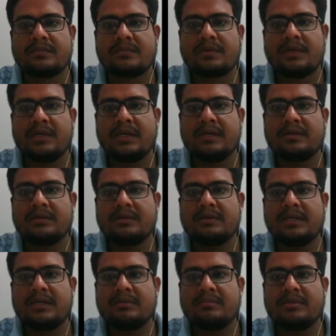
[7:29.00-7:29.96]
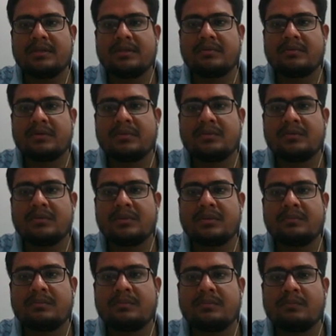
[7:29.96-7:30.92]
let that be equal to the
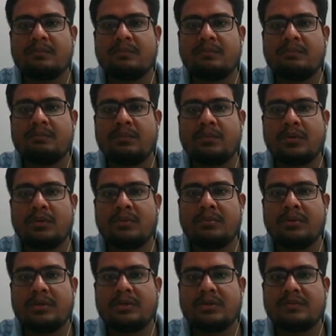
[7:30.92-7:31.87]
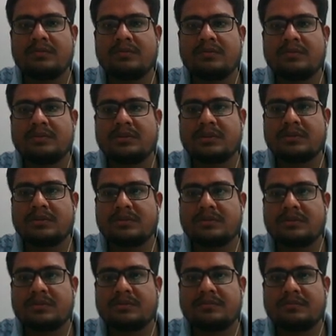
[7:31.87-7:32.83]
probability of success.